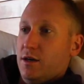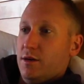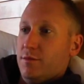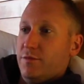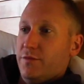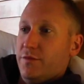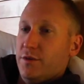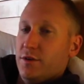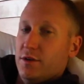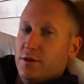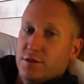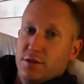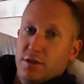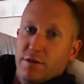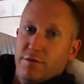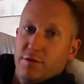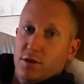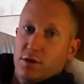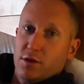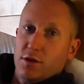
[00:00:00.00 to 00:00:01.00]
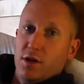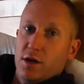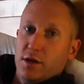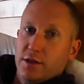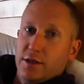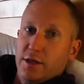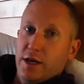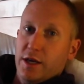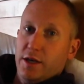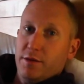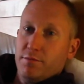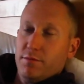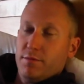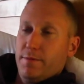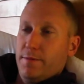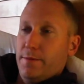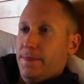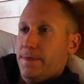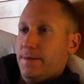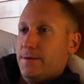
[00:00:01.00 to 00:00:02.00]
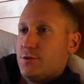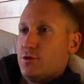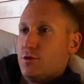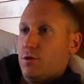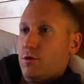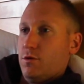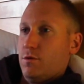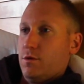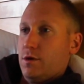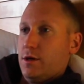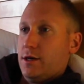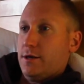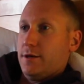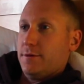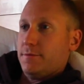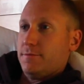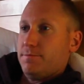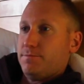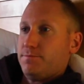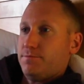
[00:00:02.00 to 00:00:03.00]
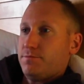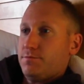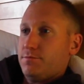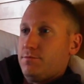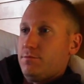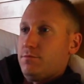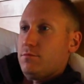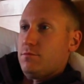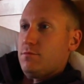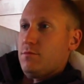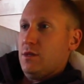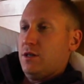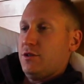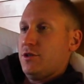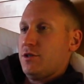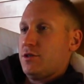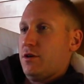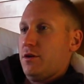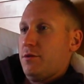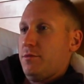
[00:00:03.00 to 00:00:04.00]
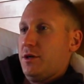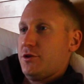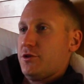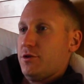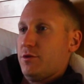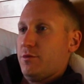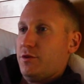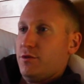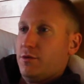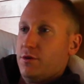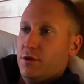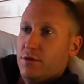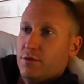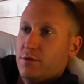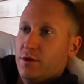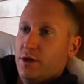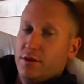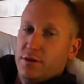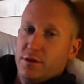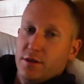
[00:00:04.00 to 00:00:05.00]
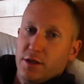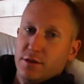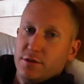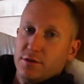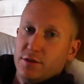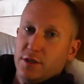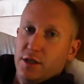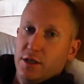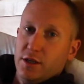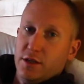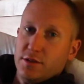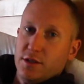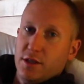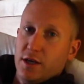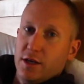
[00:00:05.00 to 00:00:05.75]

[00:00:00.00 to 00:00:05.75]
up for a 7 o'clock game. So um, just got to make sure we do all the right things leading into